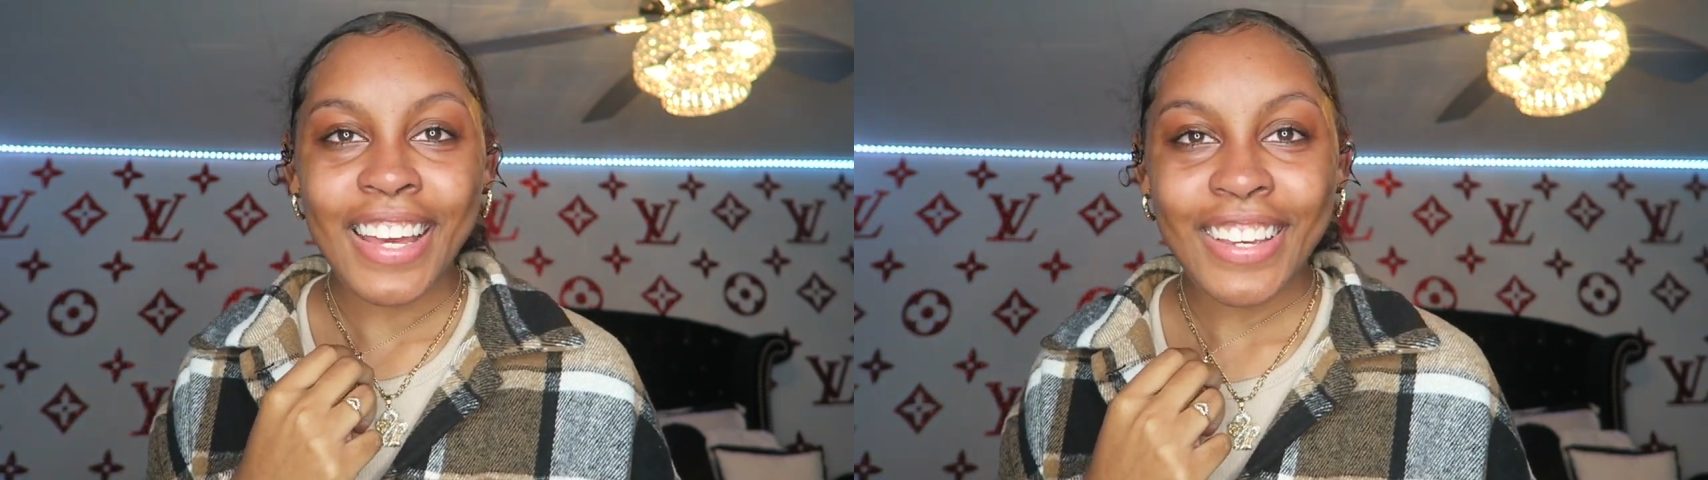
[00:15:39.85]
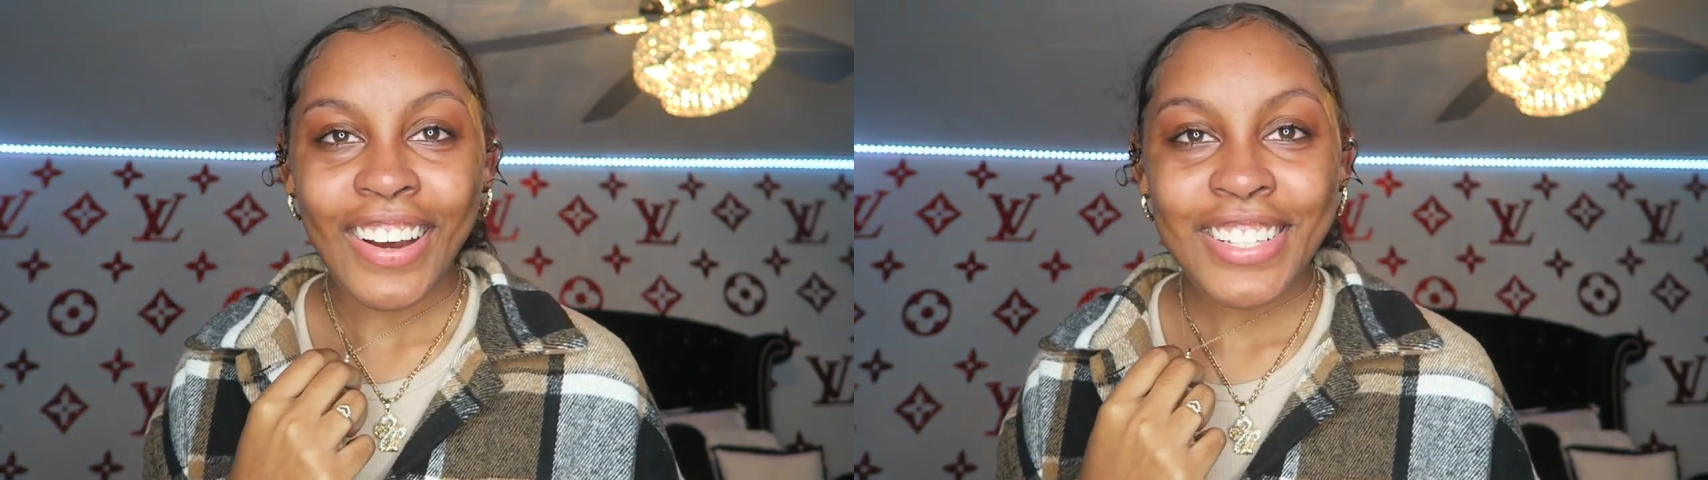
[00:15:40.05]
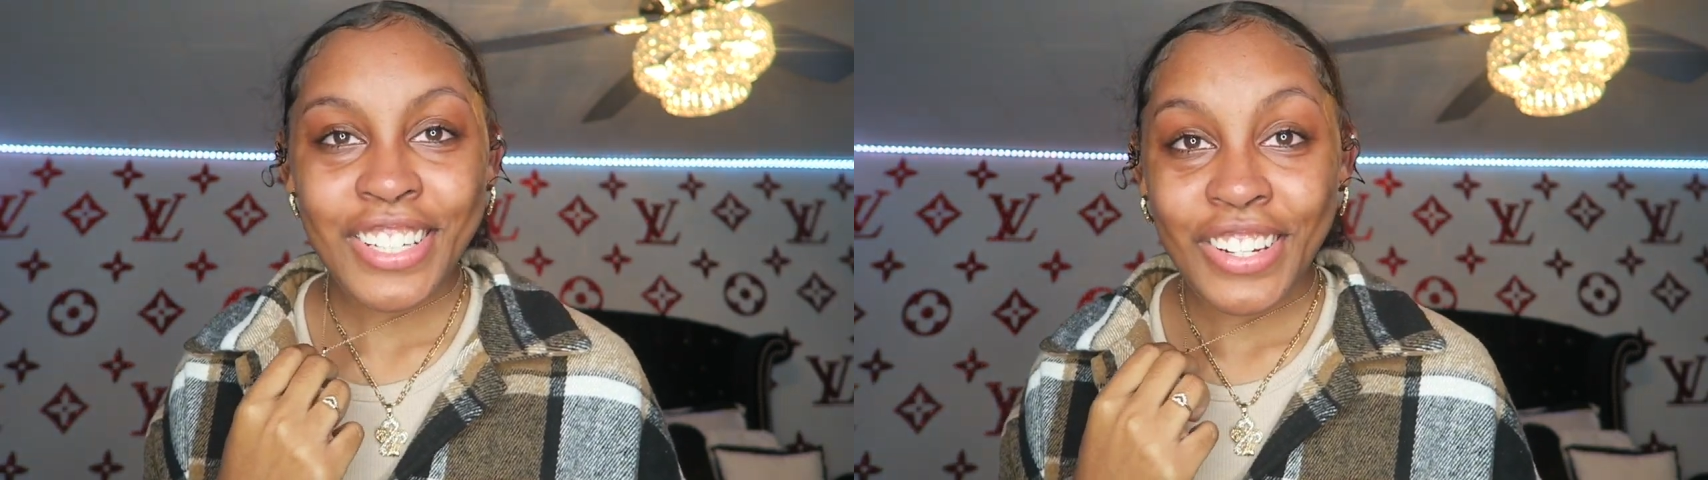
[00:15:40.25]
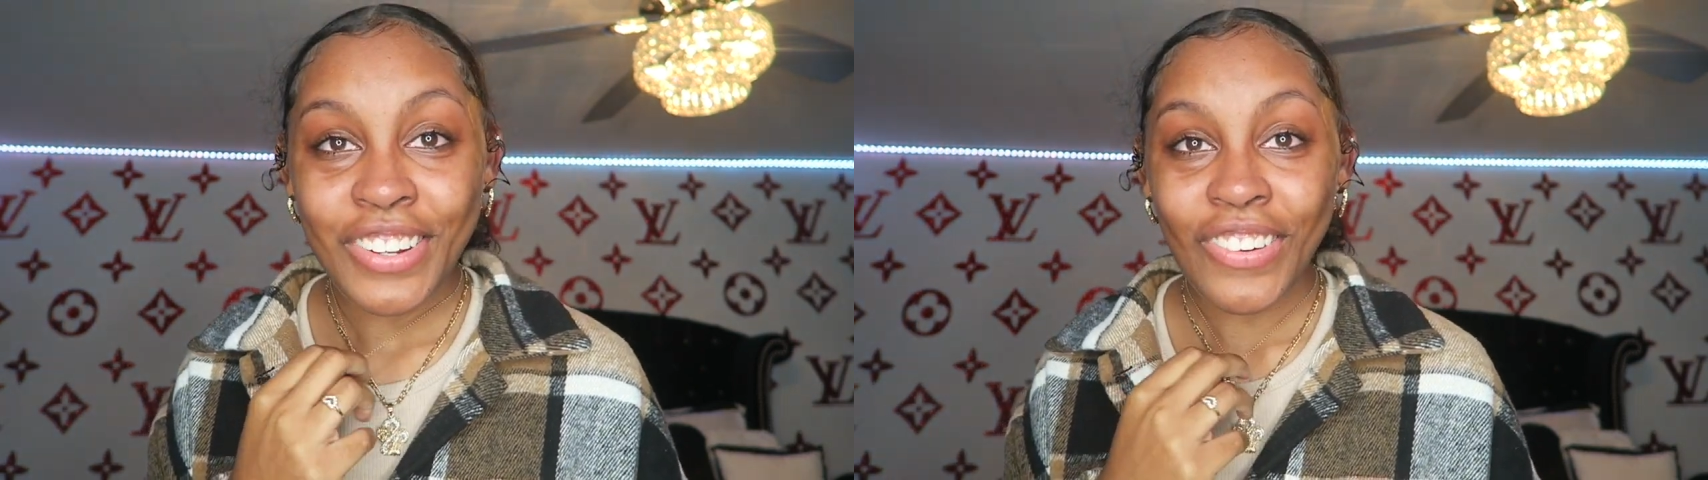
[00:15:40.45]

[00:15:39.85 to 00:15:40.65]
Like y'all should